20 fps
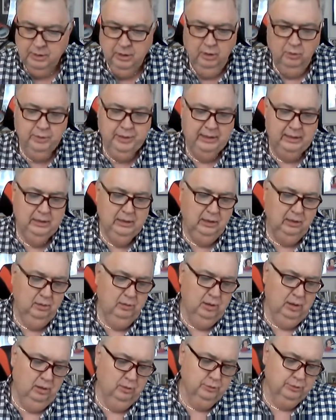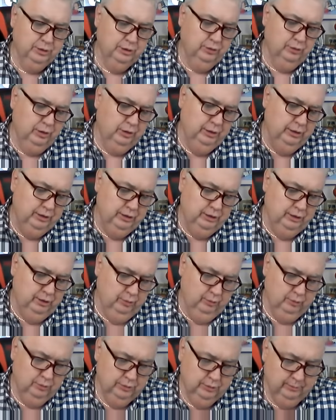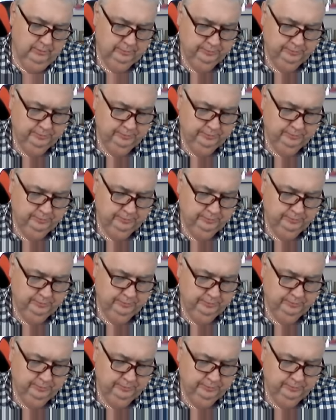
Okay, y'all, on to the good news.